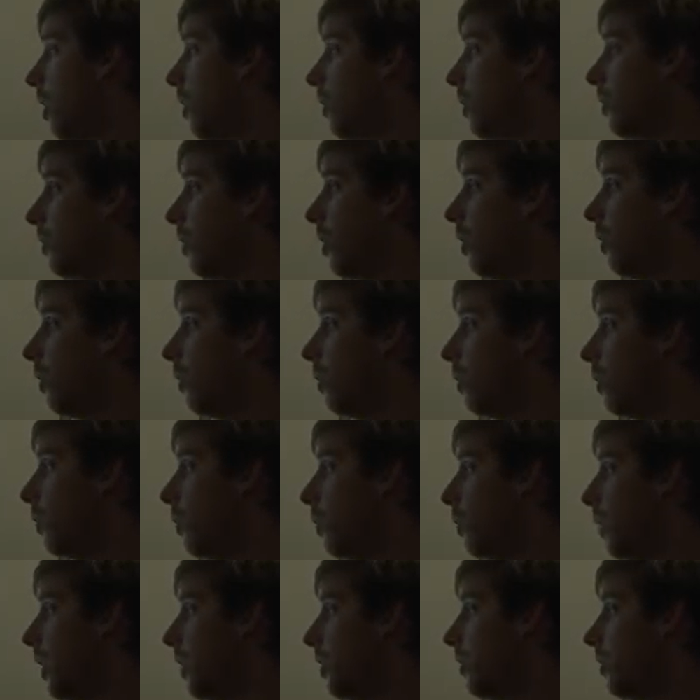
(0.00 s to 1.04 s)
So
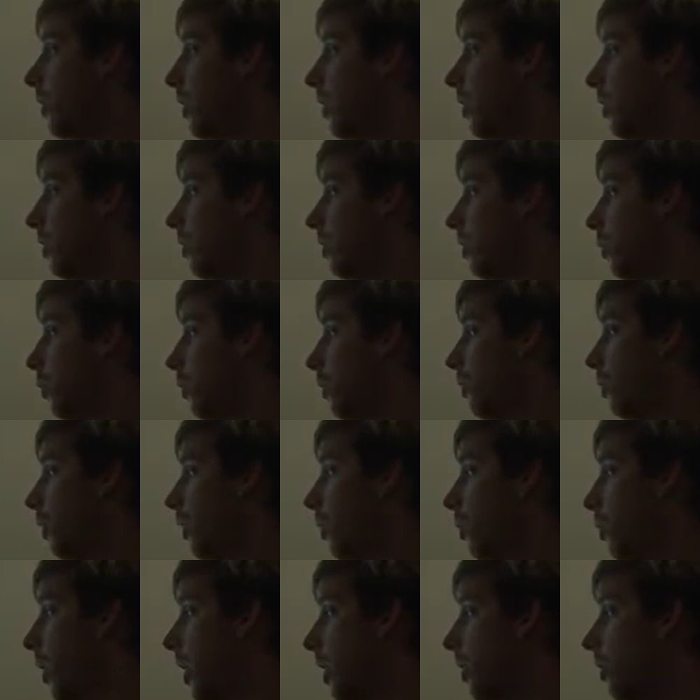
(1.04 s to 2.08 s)
we intend to
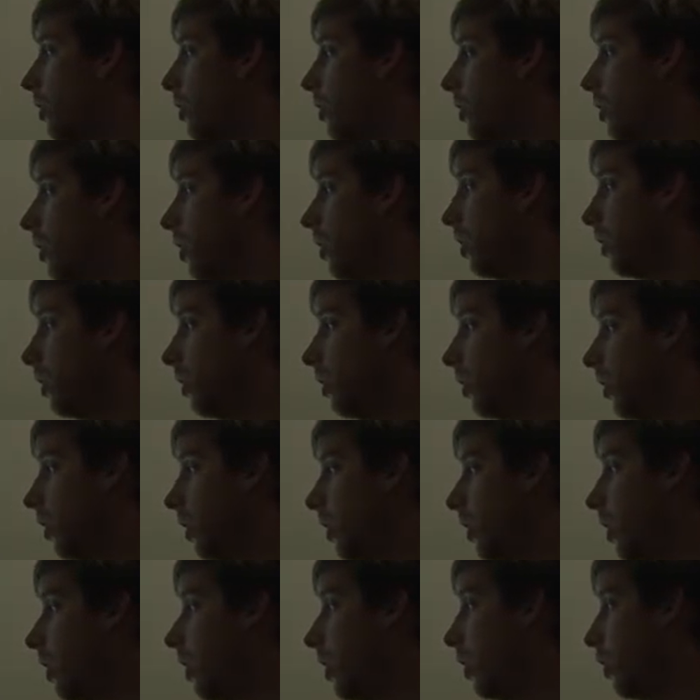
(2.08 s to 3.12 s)
evaluate
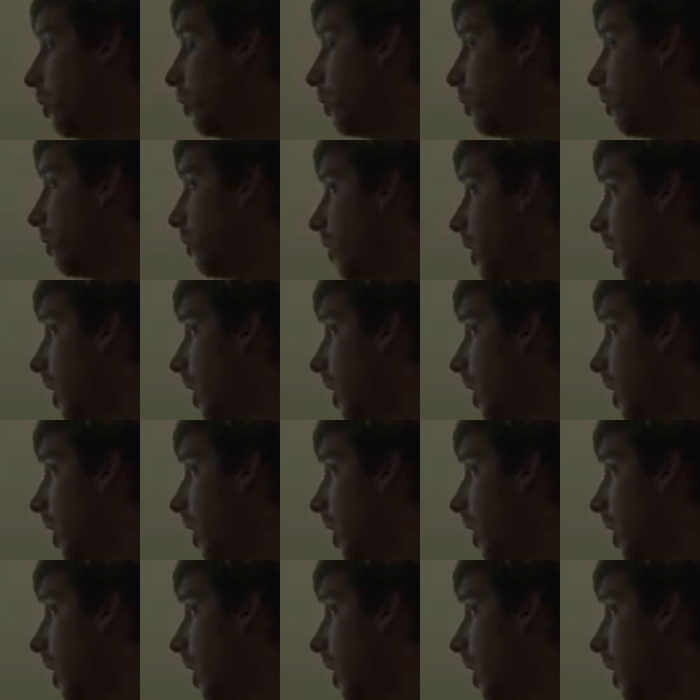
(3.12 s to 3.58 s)
the use of